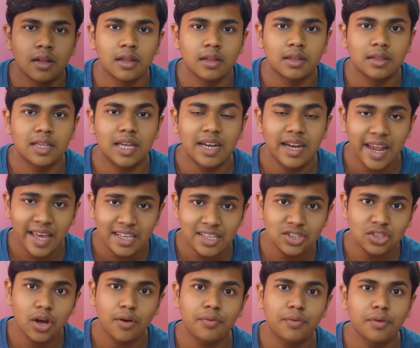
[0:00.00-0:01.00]
The next
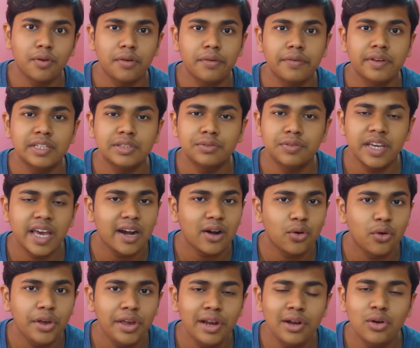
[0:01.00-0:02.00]
software which we are
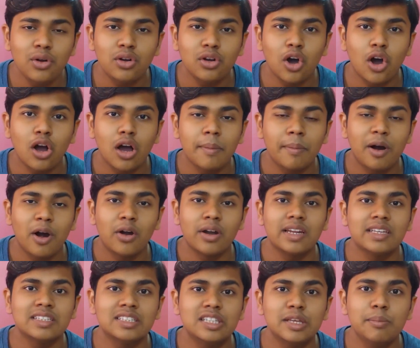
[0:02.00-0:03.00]
going to talk
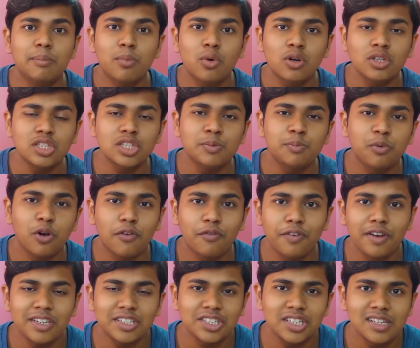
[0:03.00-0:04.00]
about is the most
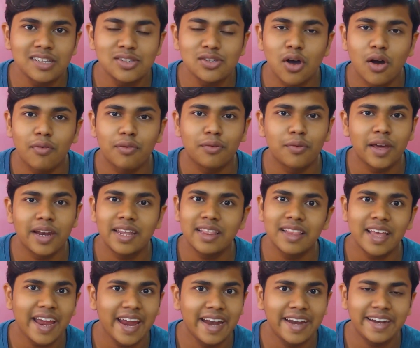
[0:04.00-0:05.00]
professional software in
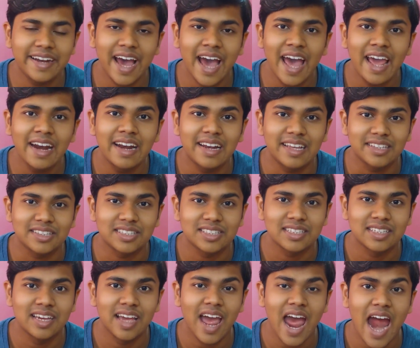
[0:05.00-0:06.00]
the entire list,